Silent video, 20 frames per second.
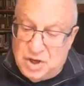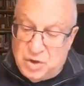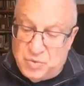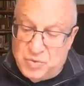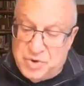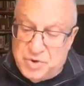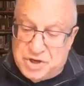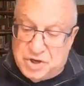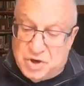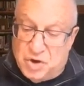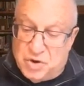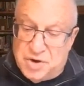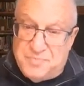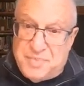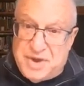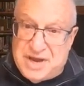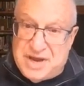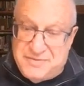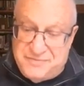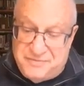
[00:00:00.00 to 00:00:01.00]
We'd go to
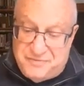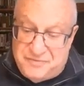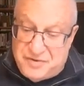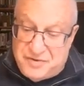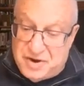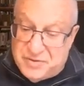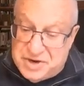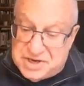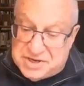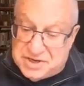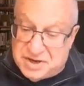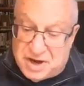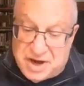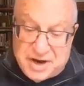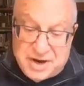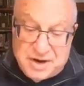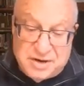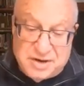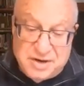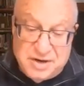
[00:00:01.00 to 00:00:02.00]
bed very
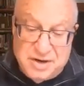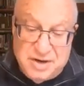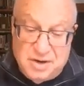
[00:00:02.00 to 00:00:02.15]
tired,